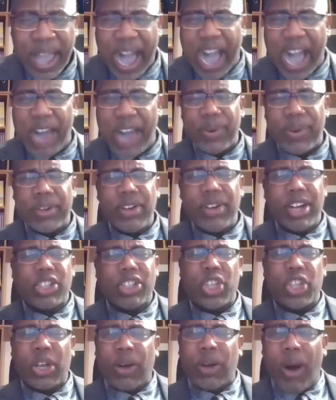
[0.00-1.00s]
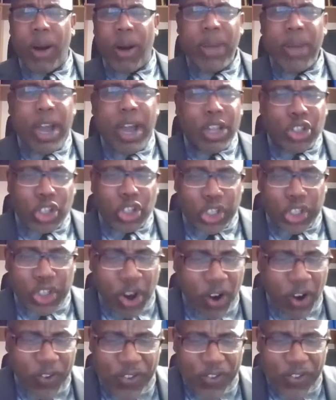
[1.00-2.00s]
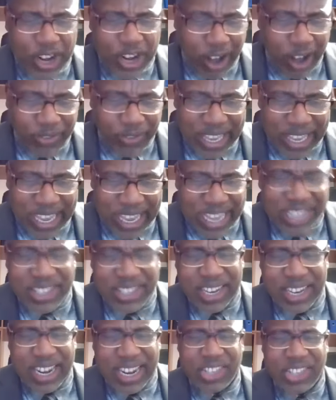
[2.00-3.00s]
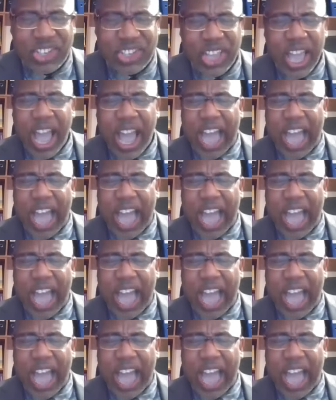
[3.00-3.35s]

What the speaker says: I will not succumb to surfing on the internet